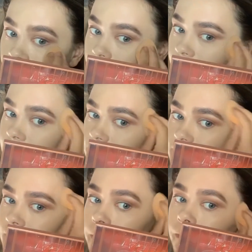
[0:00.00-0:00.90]
I think
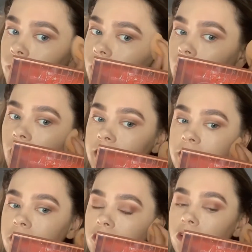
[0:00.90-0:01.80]
Tim likes
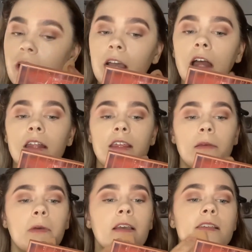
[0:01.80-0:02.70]
to do that kind of thing
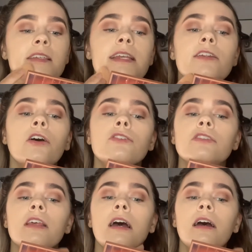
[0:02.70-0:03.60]
because he
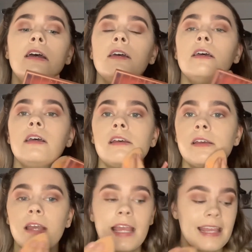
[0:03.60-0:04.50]
knows that
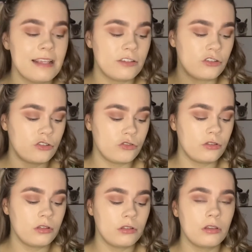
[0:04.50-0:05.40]
he's
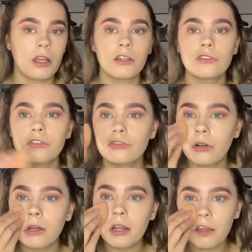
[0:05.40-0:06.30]
like
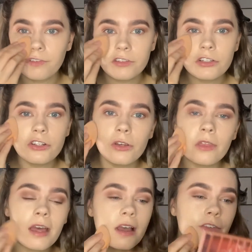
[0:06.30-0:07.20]
strong enough to do
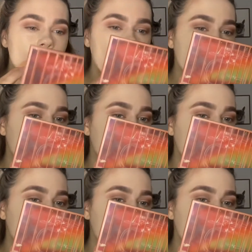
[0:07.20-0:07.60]
that, if you know what I